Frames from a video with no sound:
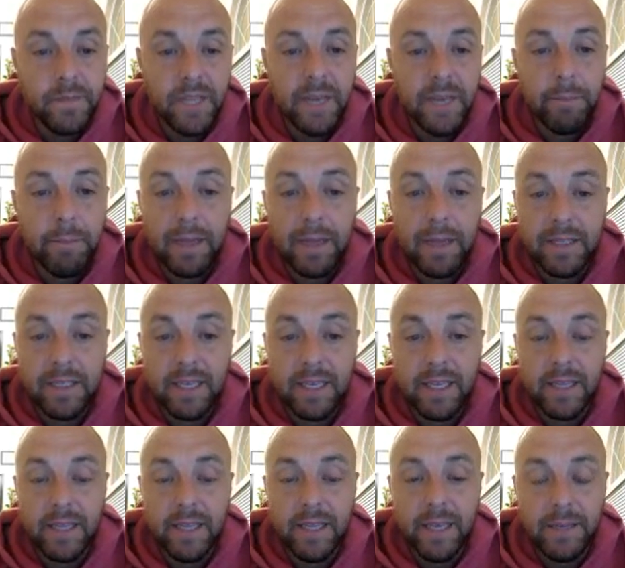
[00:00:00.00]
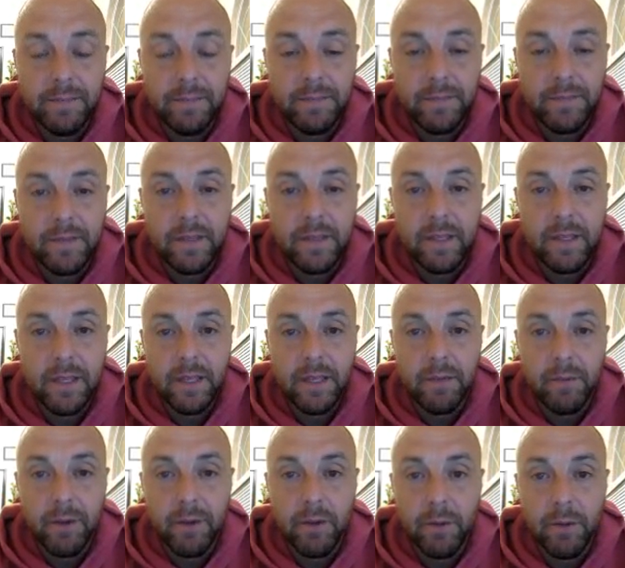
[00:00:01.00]
Impaciente, it
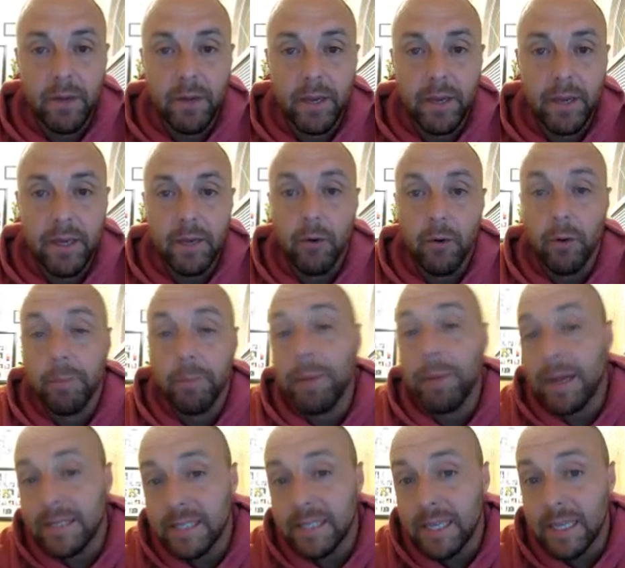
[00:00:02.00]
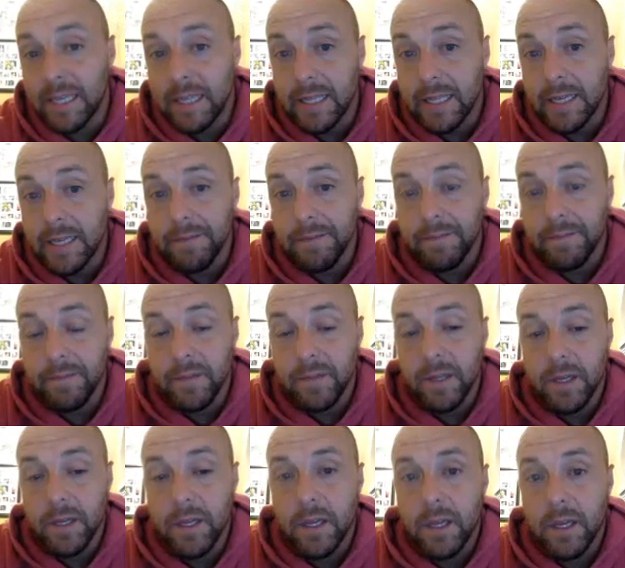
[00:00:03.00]
went away, or paciente,
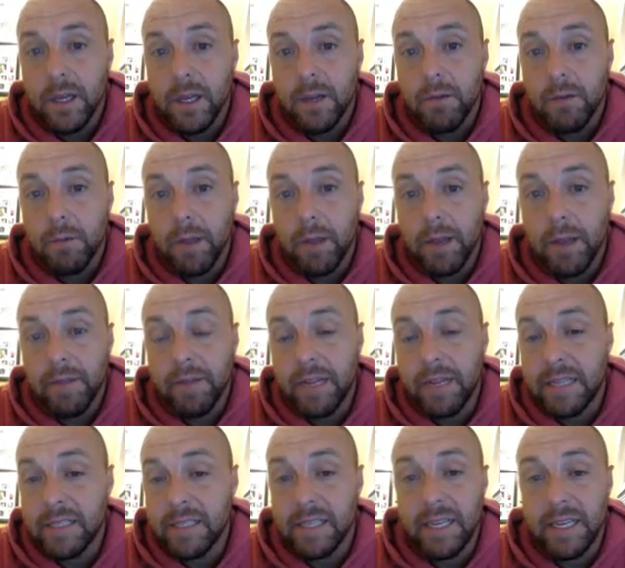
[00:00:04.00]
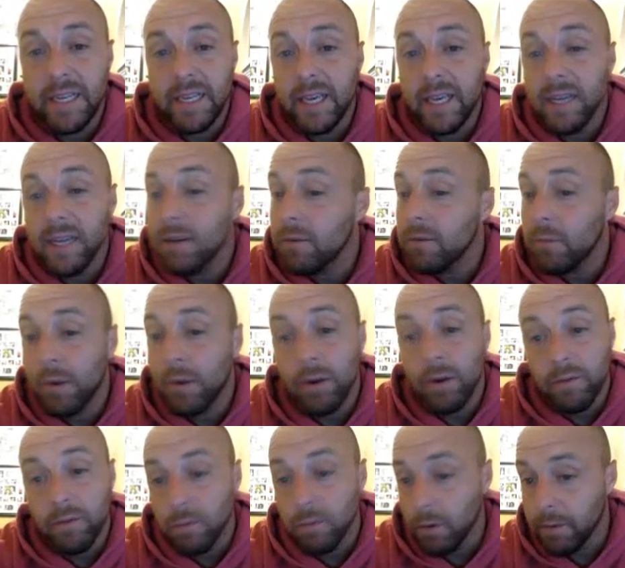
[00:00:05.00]
right? If it ends in an E, we
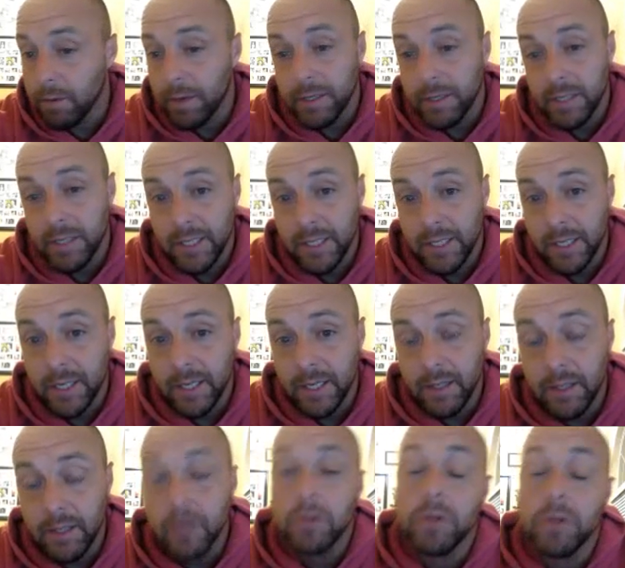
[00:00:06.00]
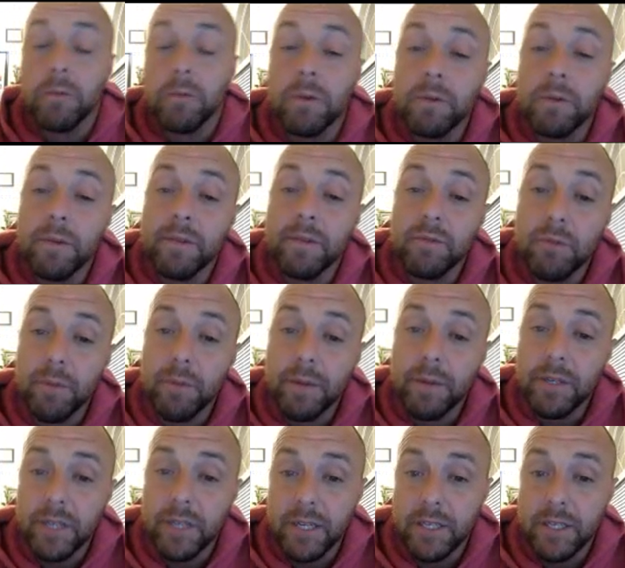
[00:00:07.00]
don't have to worry about changing it. The only one we have to worry
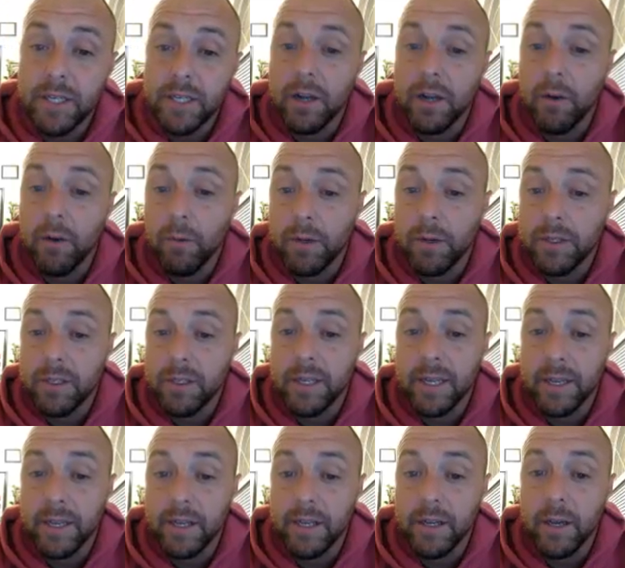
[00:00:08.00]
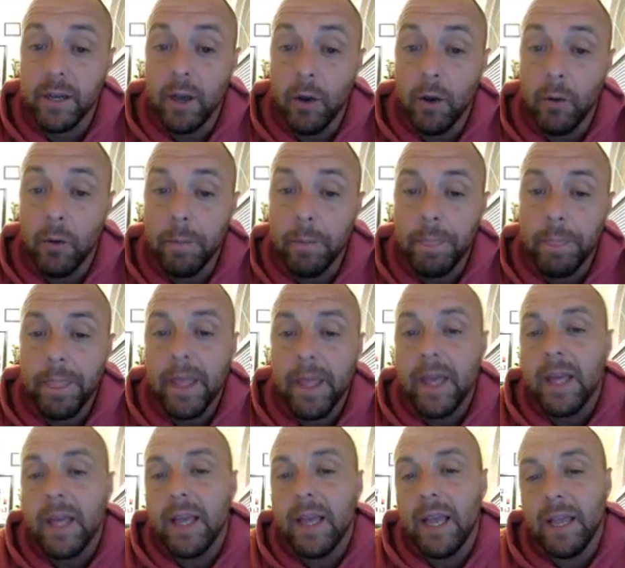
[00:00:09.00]
about changing are ones that end in O.
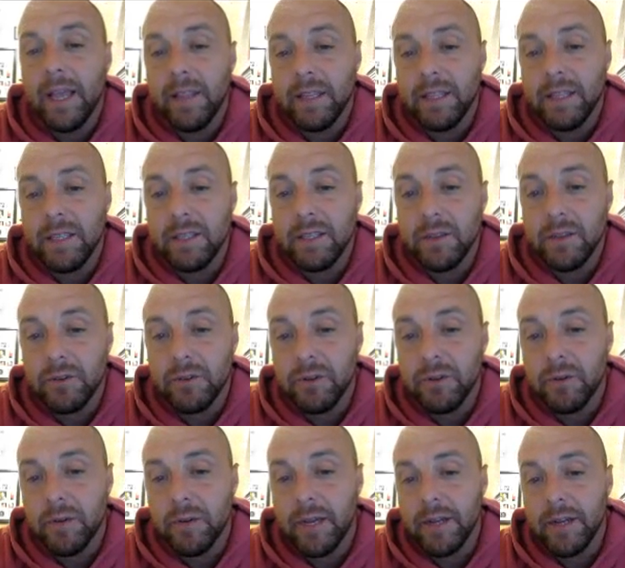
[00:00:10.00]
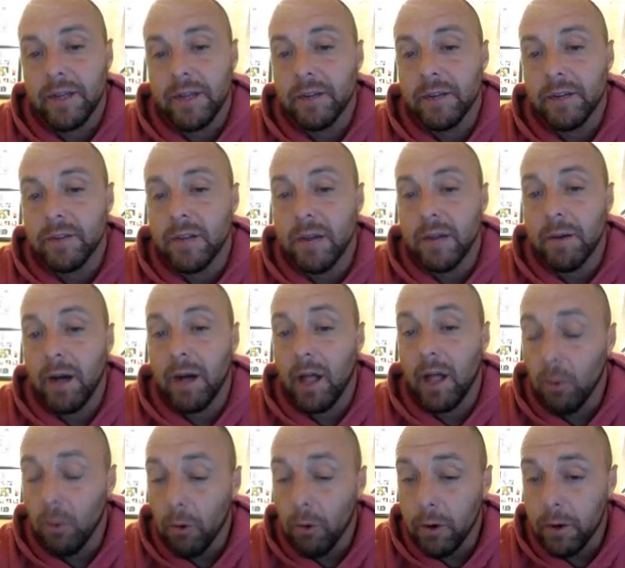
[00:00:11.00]
And then this little dude down here,
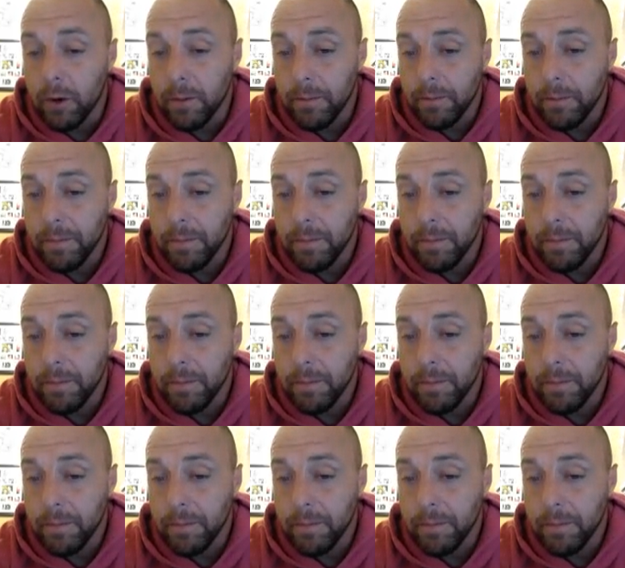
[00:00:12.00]
trabajador.